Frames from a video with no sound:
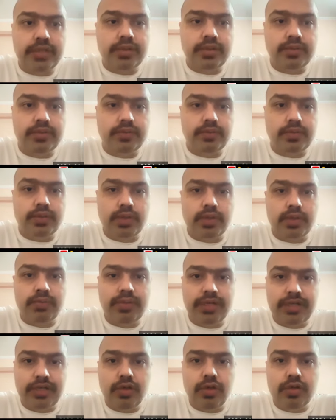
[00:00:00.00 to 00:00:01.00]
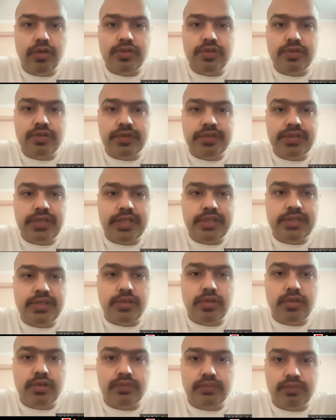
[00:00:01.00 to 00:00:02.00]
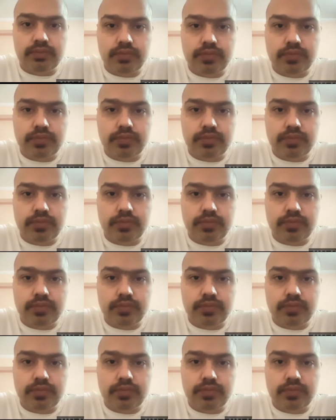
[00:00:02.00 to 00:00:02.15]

blood loss, which has led